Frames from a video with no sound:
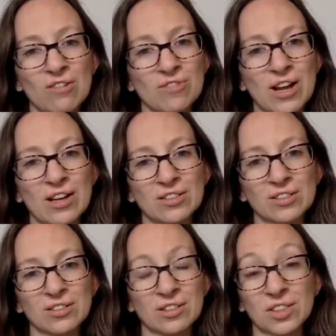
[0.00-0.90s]

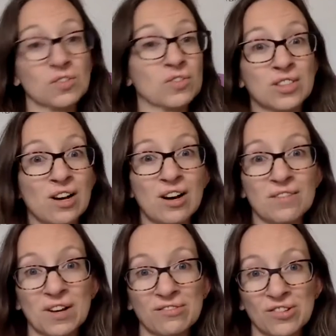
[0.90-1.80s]
rant. This was not
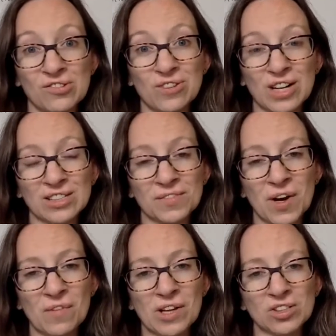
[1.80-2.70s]
my full rant
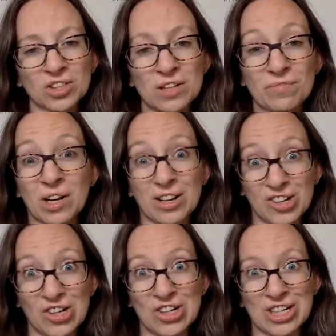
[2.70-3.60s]
about MailChimp, but I
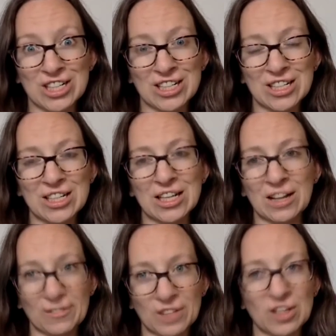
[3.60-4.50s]
could. And I
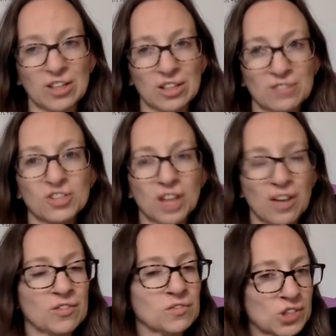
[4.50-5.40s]
feel like they've shot
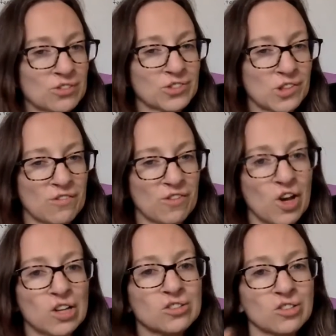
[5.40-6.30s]
themselves in the
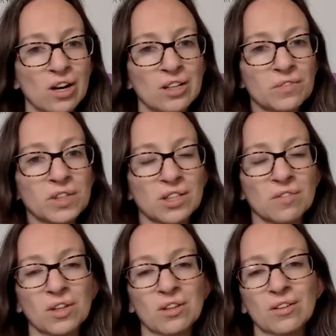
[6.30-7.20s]
butt trying to be
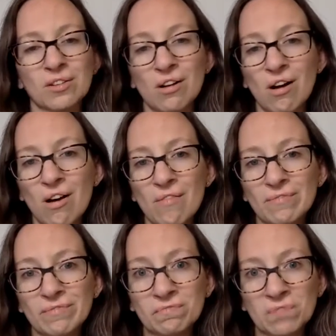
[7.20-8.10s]
something that they're not.
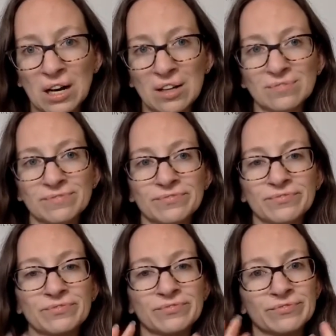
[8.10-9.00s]
But
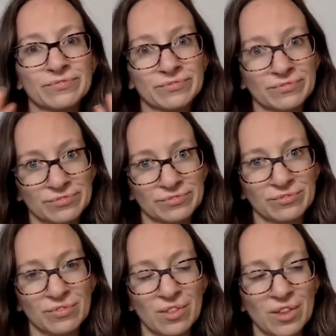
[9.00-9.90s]

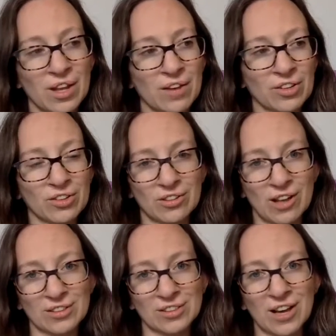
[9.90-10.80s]

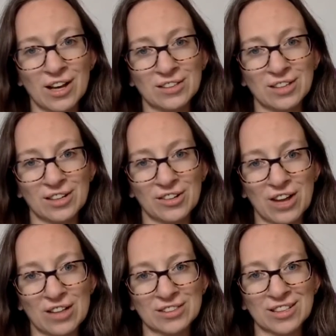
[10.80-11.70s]
nevertheless, I
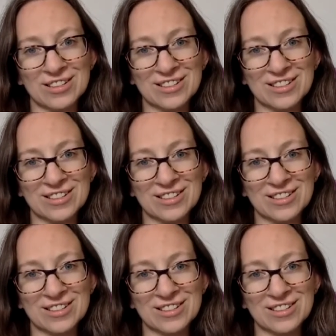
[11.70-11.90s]
digress.